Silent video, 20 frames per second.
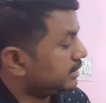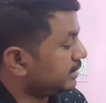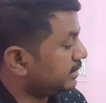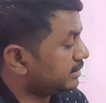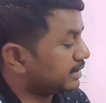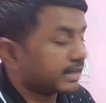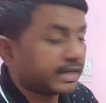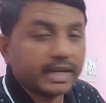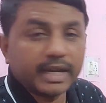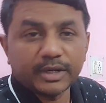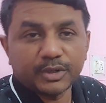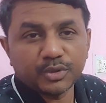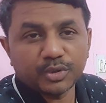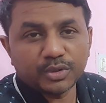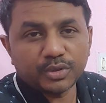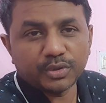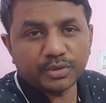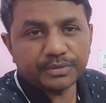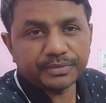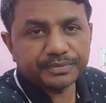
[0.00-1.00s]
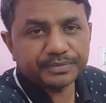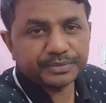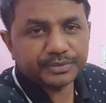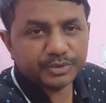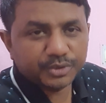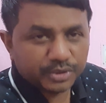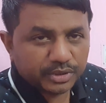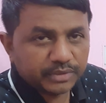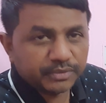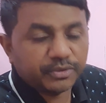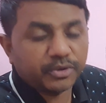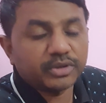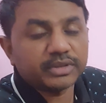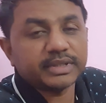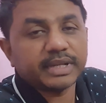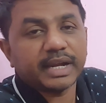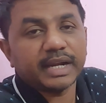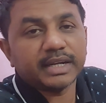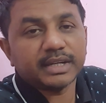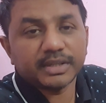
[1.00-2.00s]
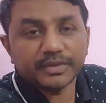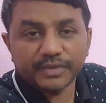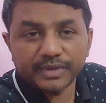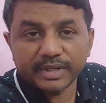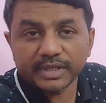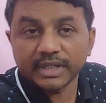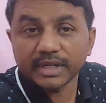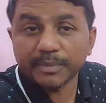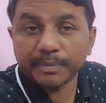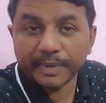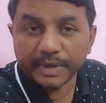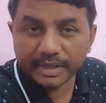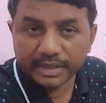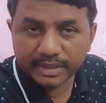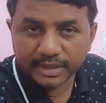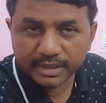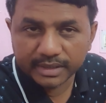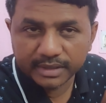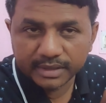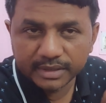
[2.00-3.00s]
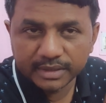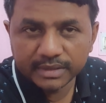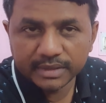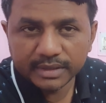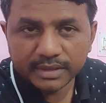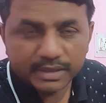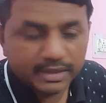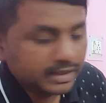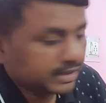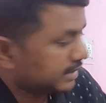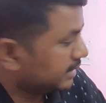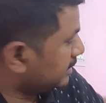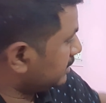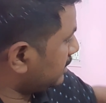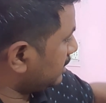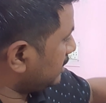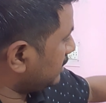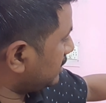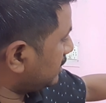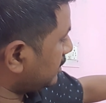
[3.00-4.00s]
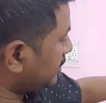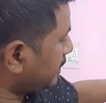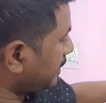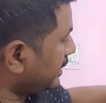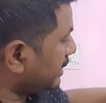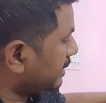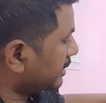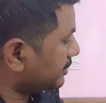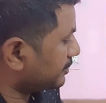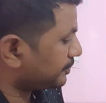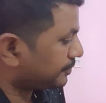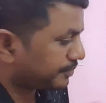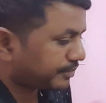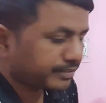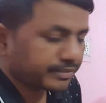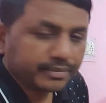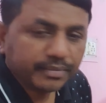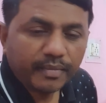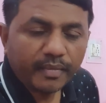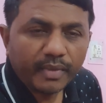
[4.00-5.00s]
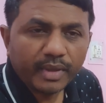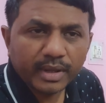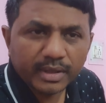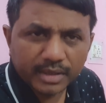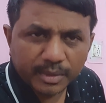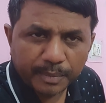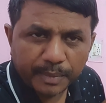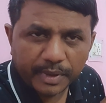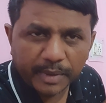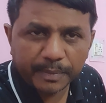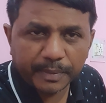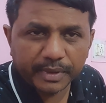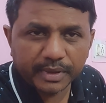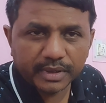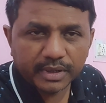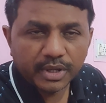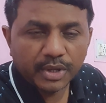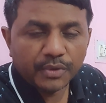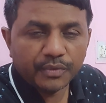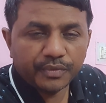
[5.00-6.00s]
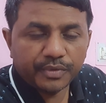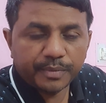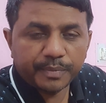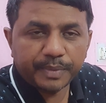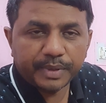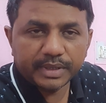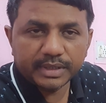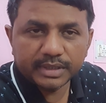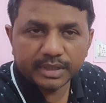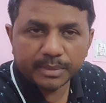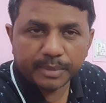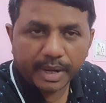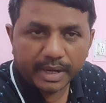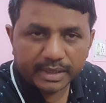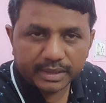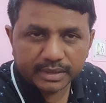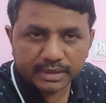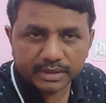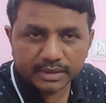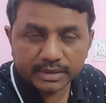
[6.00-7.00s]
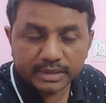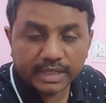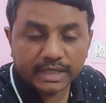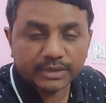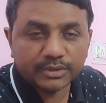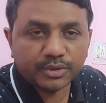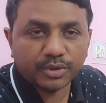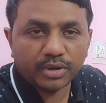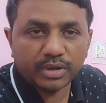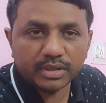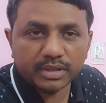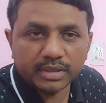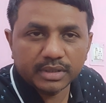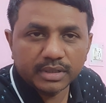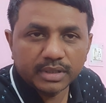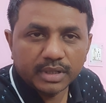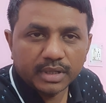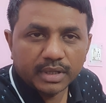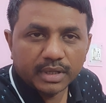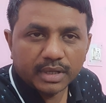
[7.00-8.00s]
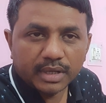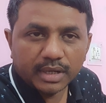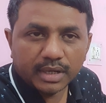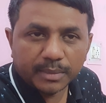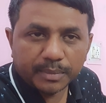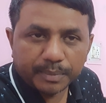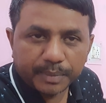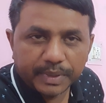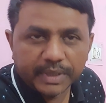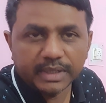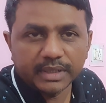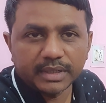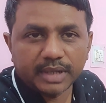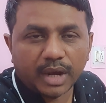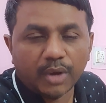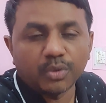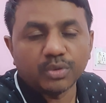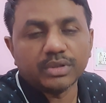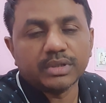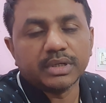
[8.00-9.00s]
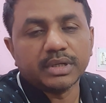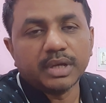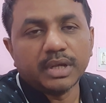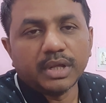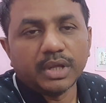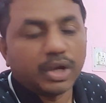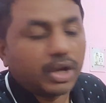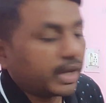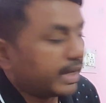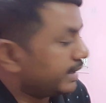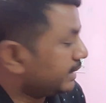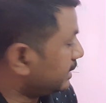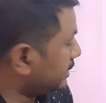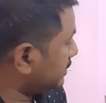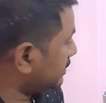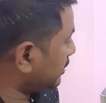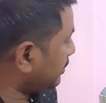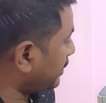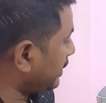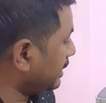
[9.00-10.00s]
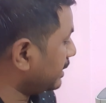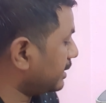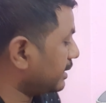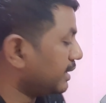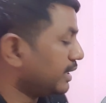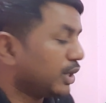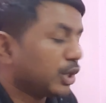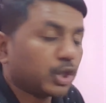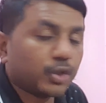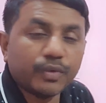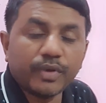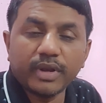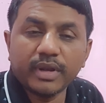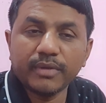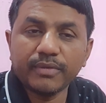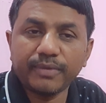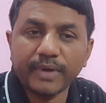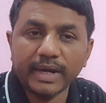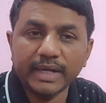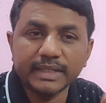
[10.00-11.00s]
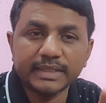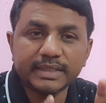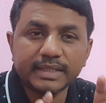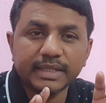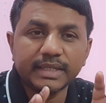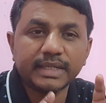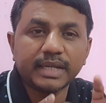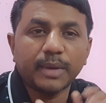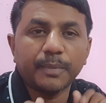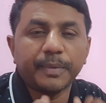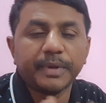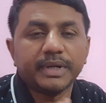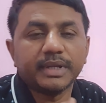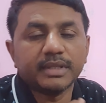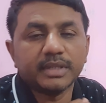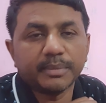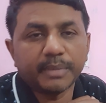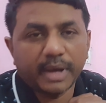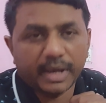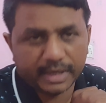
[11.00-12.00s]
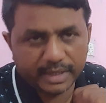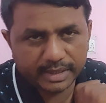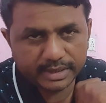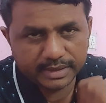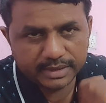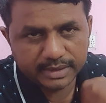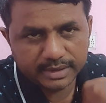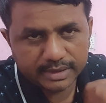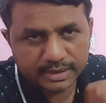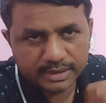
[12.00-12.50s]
Is that clear to you? For that, we need a printer. You see, this is a printer. The paper, we print the matter, that is called the print out. And this is the printer. You will find three type printer in the market.